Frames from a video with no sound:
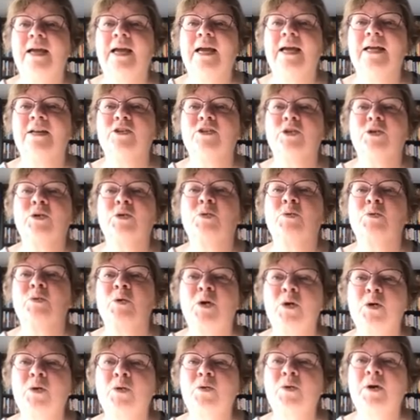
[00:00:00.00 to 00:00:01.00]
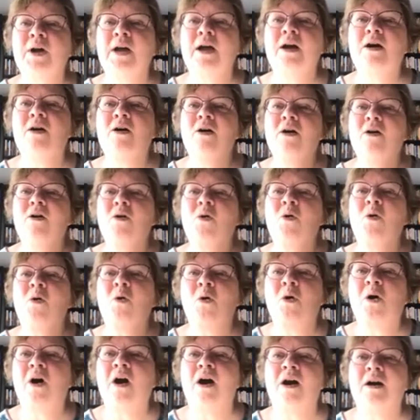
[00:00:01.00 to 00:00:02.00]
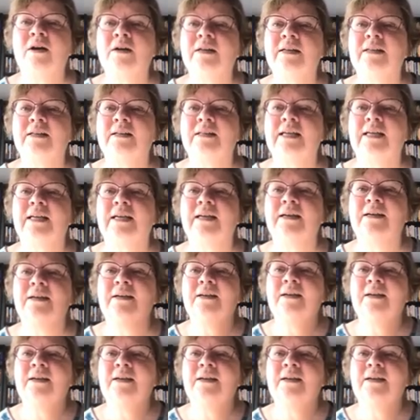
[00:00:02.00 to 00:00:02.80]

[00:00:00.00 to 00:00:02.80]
And to grow wholeheartedly